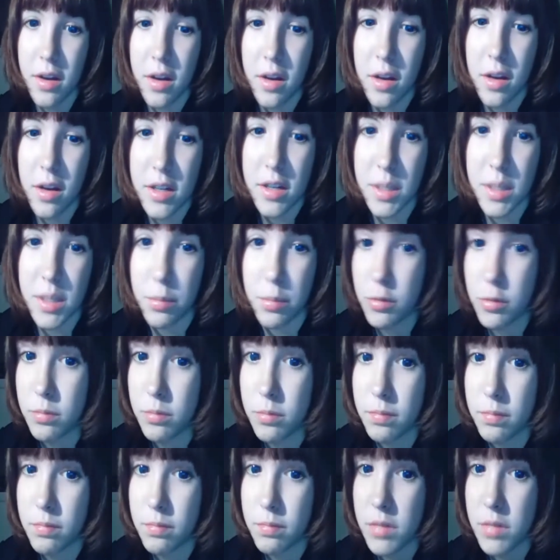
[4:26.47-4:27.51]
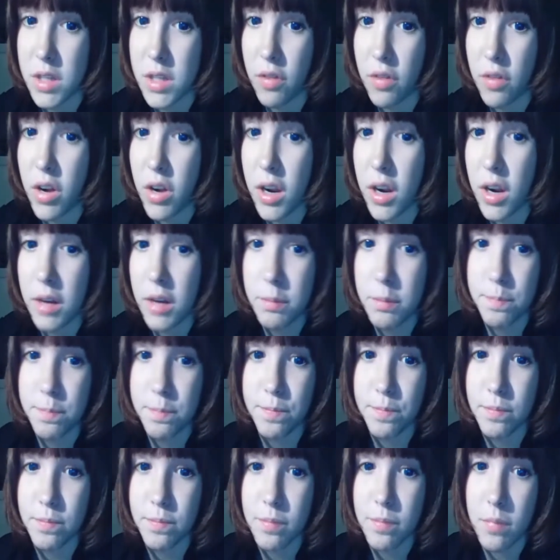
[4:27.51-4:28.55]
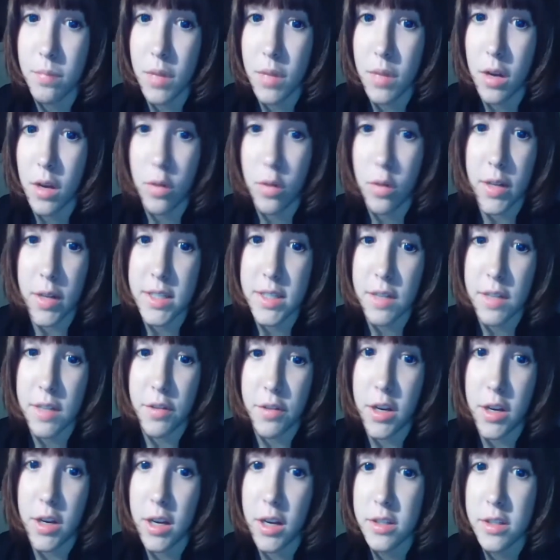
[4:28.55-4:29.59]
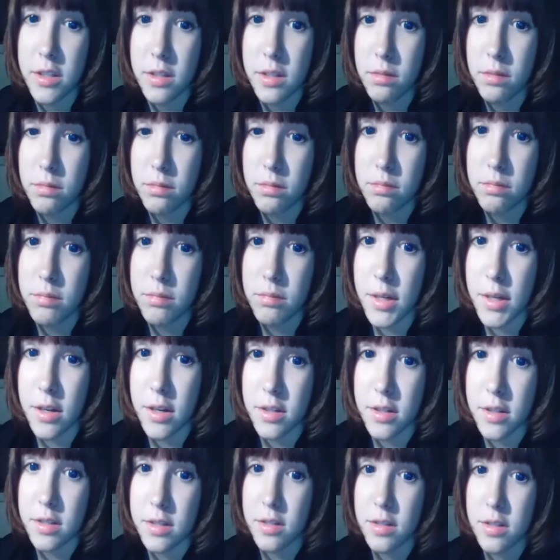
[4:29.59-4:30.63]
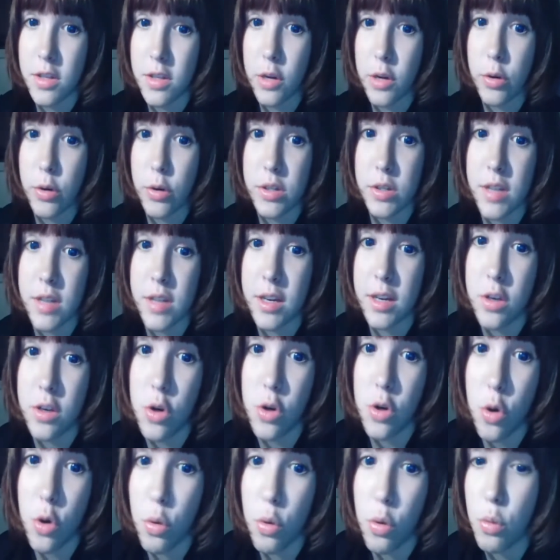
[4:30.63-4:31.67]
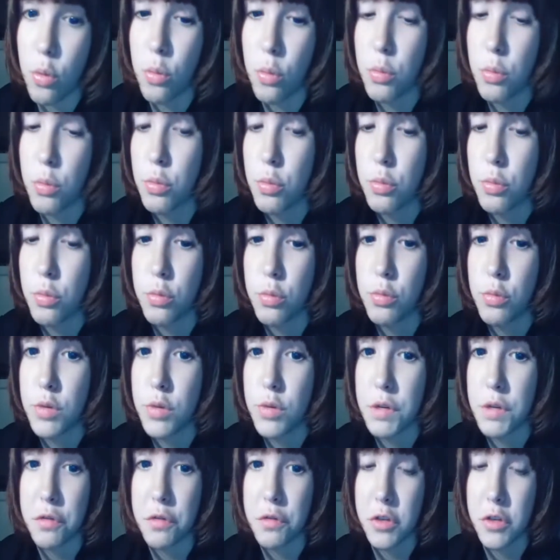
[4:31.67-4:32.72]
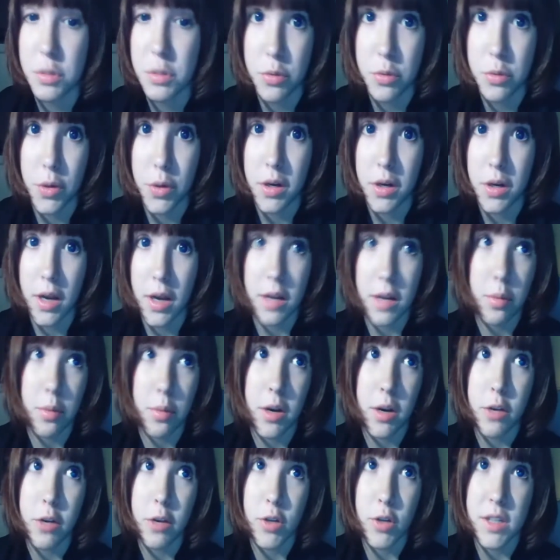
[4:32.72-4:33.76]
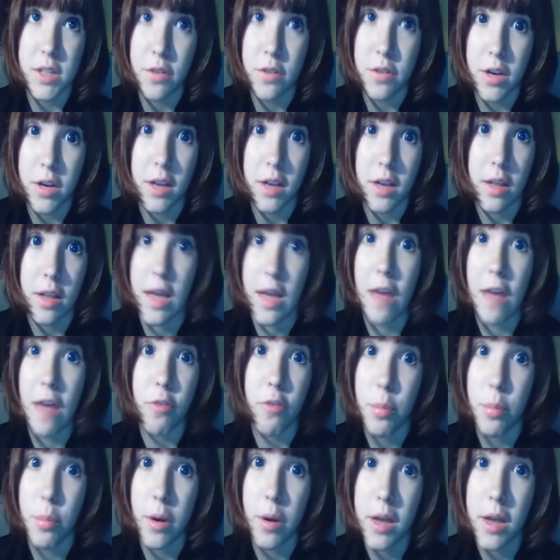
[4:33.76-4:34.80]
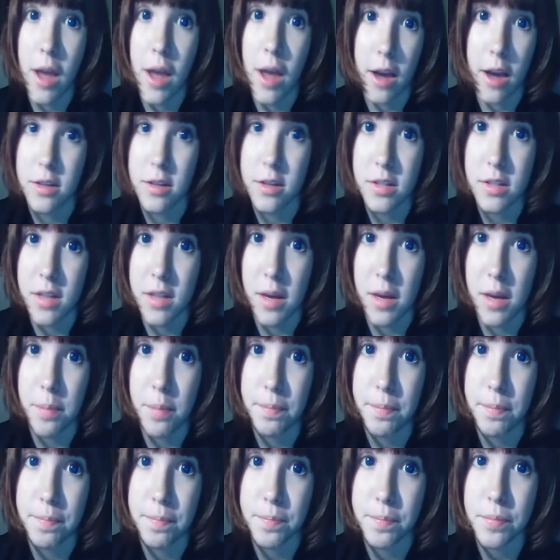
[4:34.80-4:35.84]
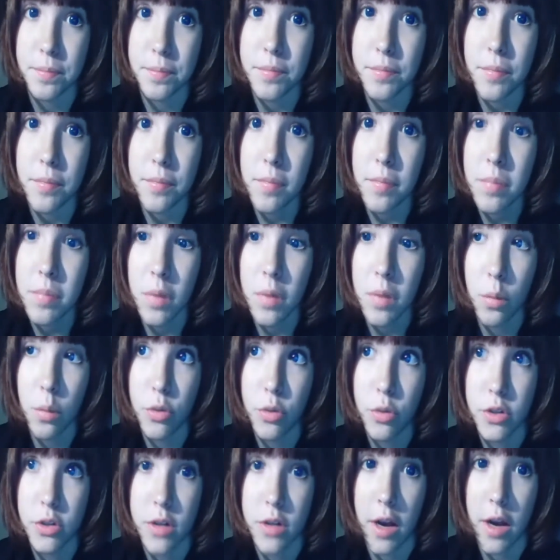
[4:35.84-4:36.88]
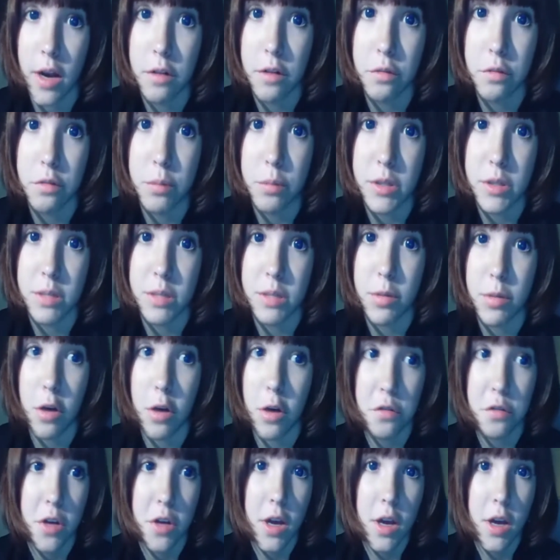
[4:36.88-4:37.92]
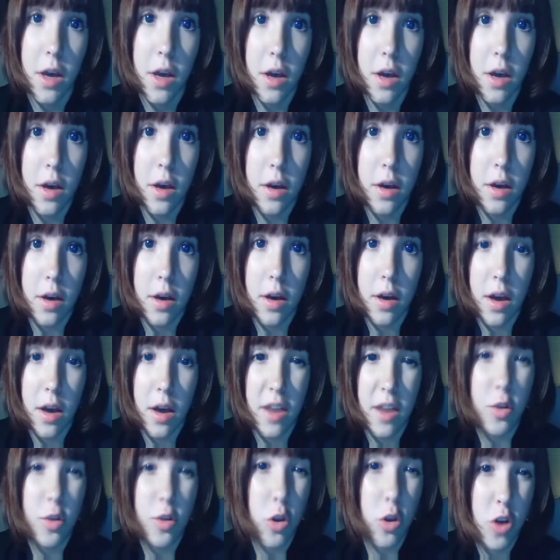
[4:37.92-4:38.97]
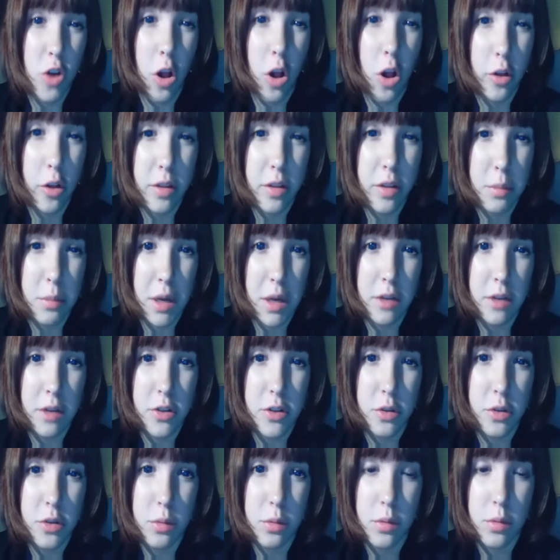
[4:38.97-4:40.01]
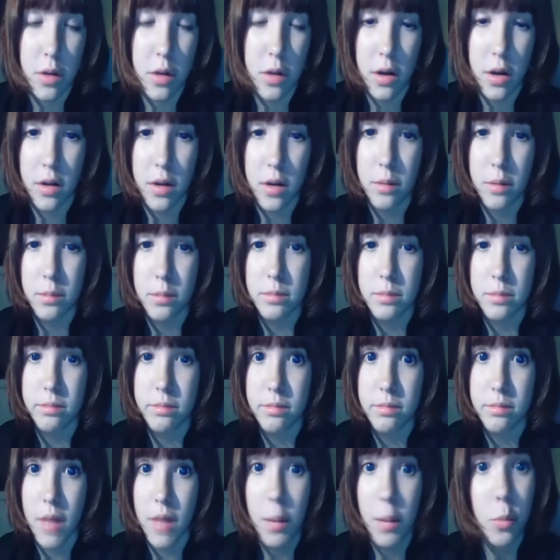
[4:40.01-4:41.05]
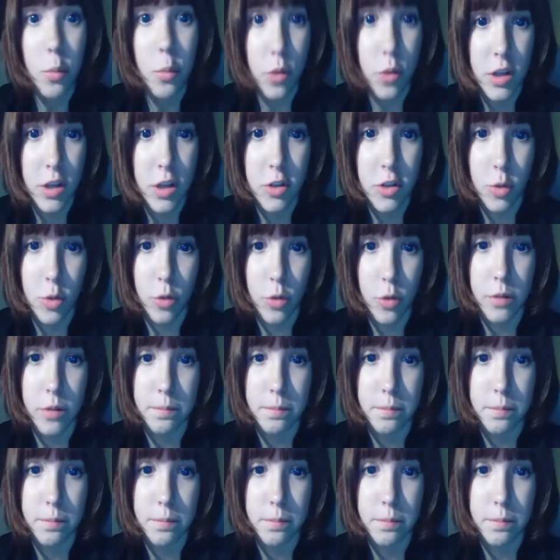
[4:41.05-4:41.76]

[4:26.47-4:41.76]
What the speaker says: except 7 and 8. I don't like 7 and 8 because there is no difference between anybody in grade 7 and 8. Everybody acts the same, which is kind of pissing me off. And they're all taller than me too. I'm really short.